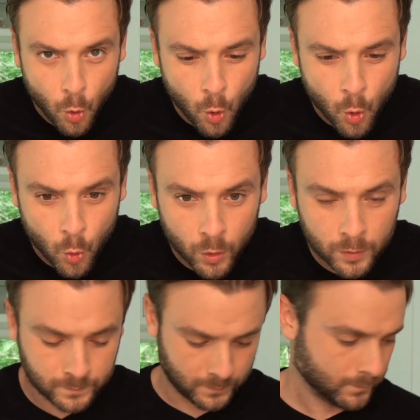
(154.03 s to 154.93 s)
Ooh.
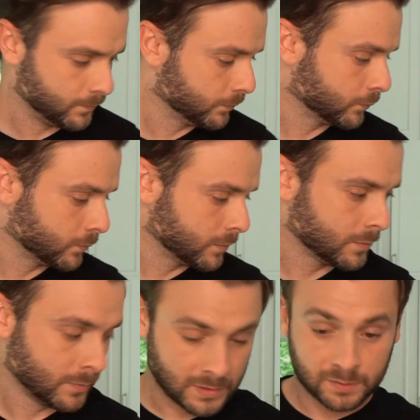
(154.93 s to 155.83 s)

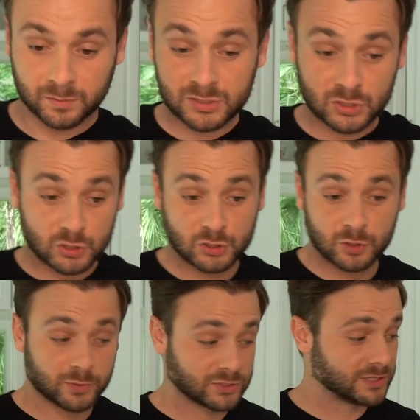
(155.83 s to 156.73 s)
This is
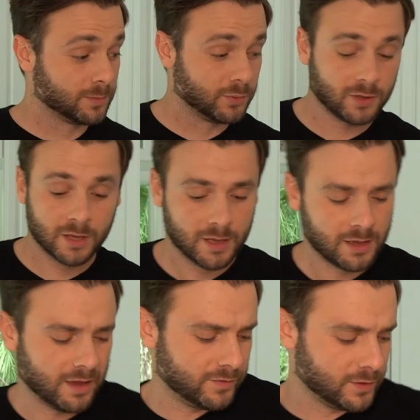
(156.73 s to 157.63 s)
super simple.
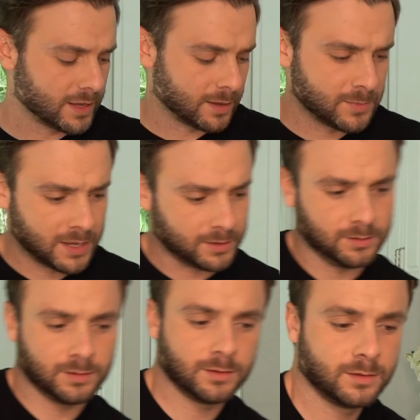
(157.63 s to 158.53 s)
I feel like I'm not
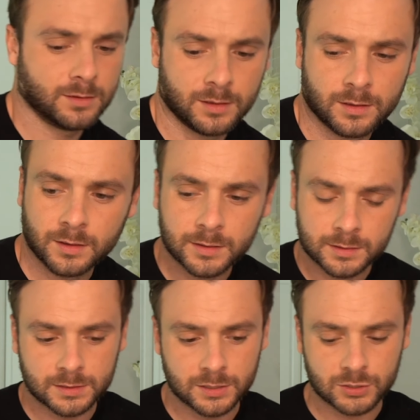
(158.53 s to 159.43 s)

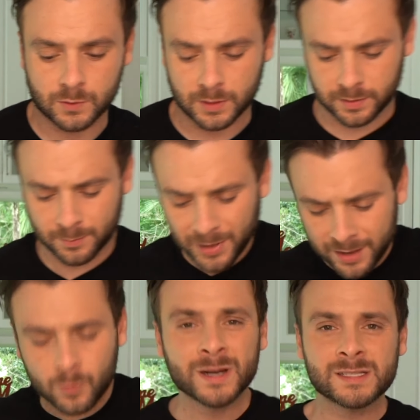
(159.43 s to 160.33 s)
teaching you anything, but I
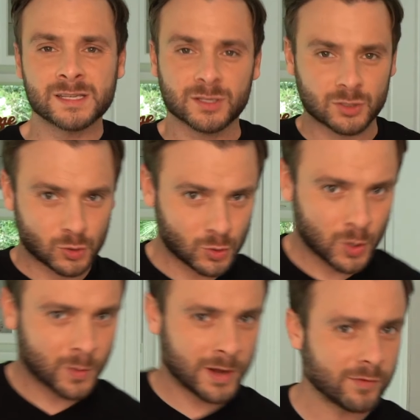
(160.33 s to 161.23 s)
don't want to teach. You know,
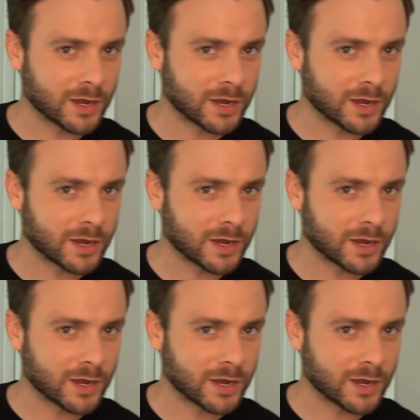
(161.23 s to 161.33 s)
I want to have a